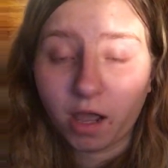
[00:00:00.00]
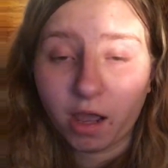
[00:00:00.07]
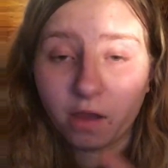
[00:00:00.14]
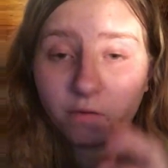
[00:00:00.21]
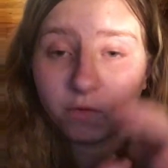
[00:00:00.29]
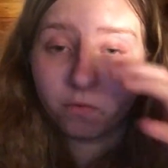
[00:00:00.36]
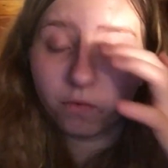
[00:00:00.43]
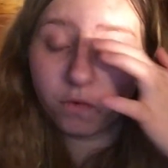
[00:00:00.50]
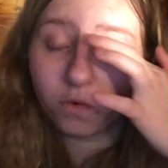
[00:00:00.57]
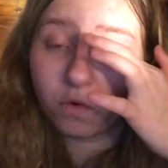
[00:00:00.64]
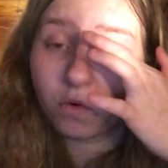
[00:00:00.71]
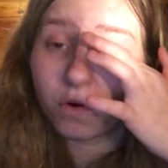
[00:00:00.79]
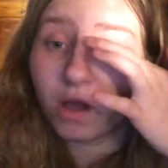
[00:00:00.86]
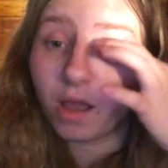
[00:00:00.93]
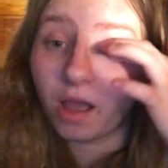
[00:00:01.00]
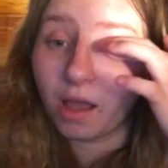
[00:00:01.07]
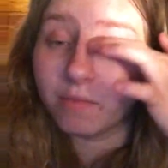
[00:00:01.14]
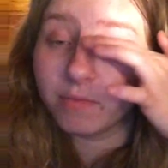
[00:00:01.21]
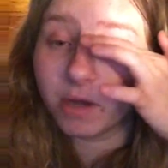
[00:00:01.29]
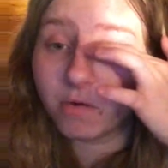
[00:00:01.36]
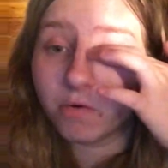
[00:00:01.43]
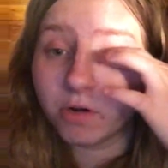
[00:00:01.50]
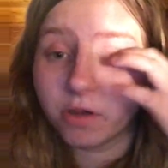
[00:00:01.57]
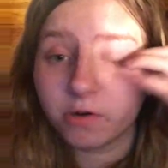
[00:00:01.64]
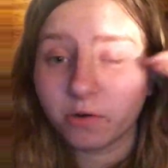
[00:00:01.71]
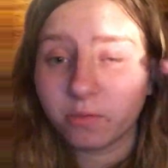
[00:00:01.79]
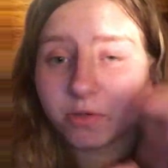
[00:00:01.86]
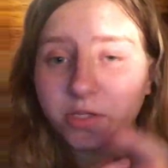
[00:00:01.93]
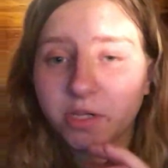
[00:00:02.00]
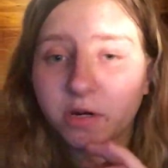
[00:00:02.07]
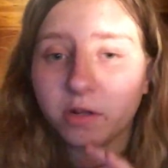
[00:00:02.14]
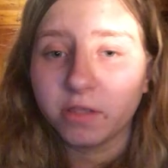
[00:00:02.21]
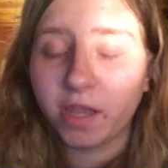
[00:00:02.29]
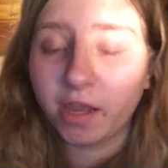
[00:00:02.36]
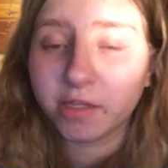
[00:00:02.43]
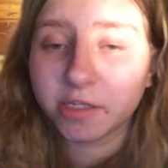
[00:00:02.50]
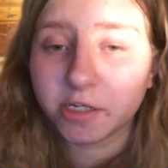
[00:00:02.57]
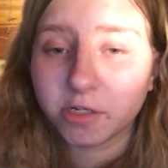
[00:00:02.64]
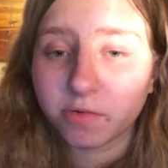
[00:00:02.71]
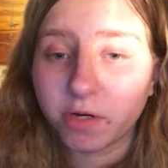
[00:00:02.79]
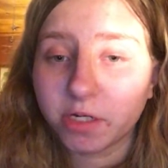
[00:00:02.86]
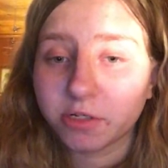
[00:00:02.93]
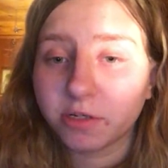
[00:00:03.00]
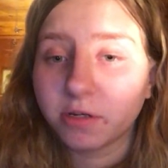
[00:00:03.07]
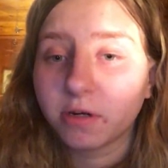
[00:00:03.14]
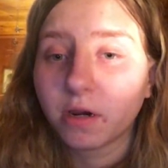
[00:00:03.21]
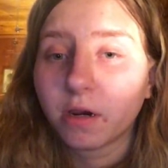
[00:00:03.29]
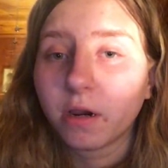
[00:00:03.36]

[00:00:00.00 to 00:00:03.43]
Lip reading: I'm not 100% on that situation.